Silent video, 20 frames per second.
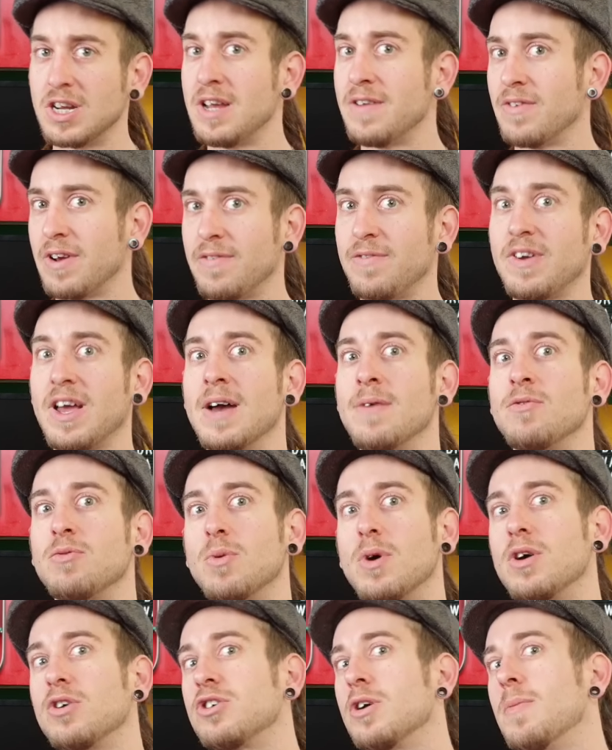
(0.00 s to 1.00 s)
even if Games
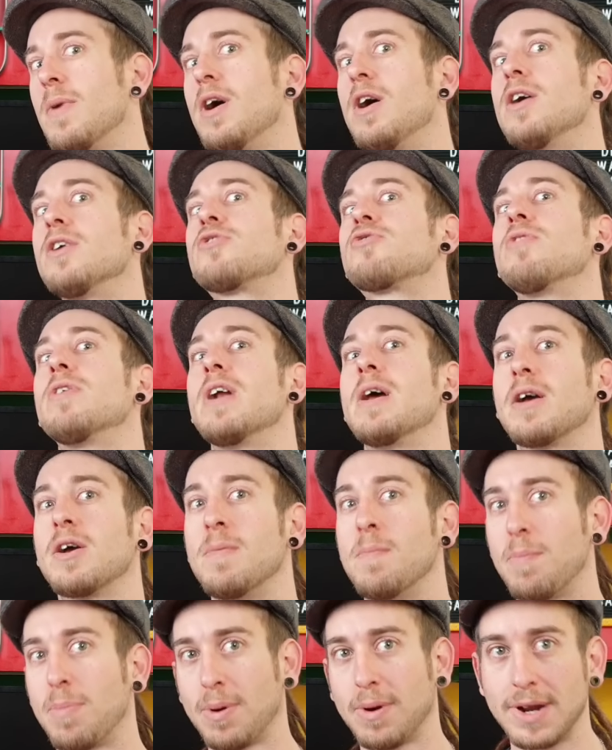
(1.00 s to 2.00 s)
Workshop are trying to
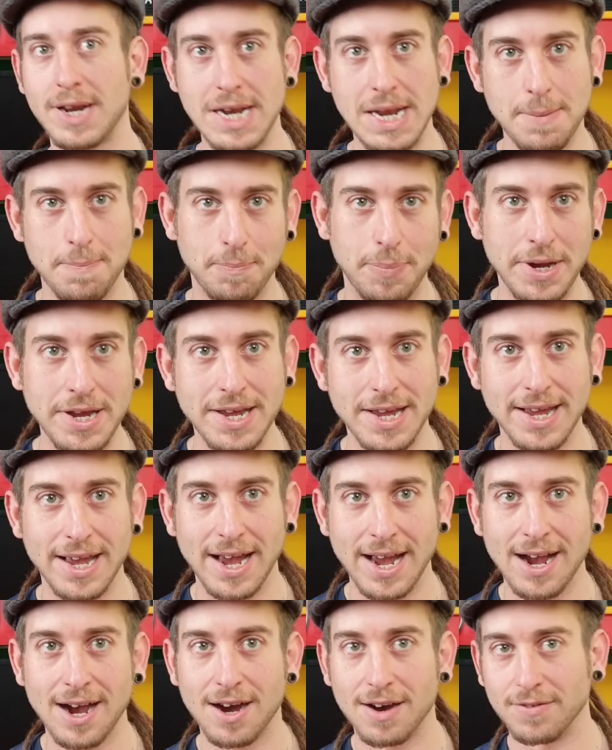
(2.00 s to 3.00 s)
completely beat it
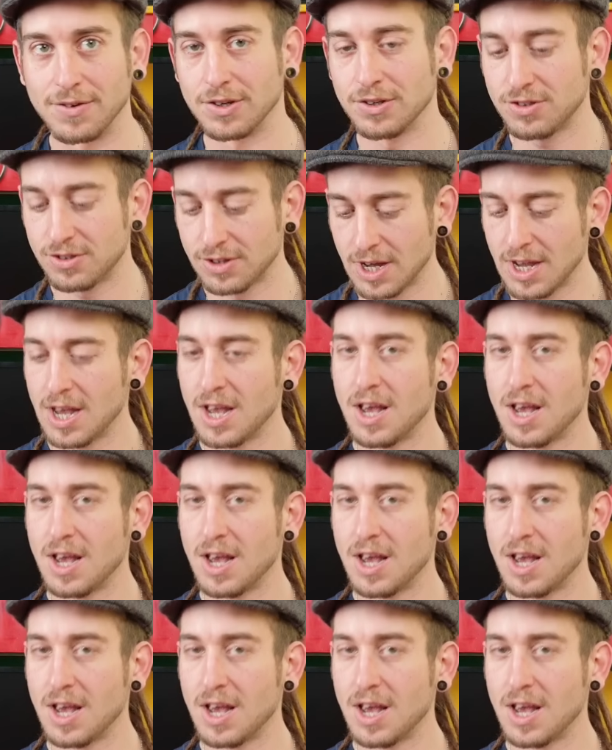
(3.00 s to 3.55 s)
out of us,